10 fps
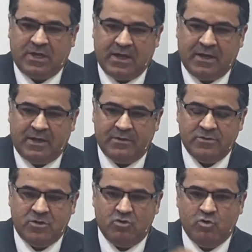
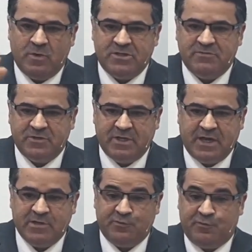the Master
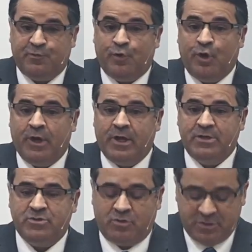was
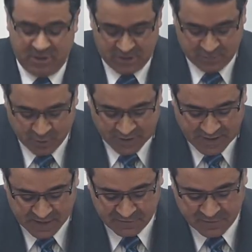about to return
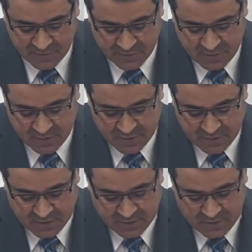from an
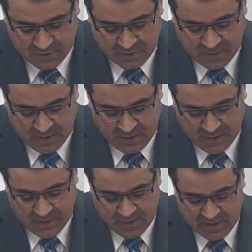activity that
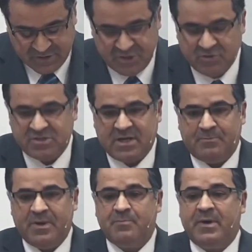was outside of
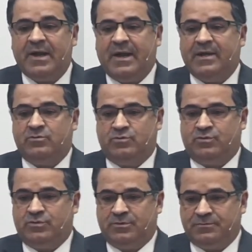the house,
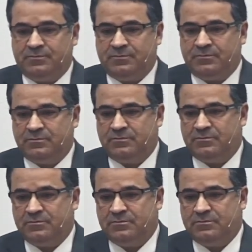they needed to be
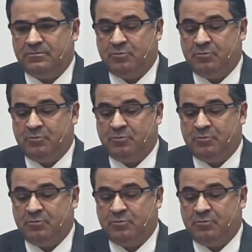ready,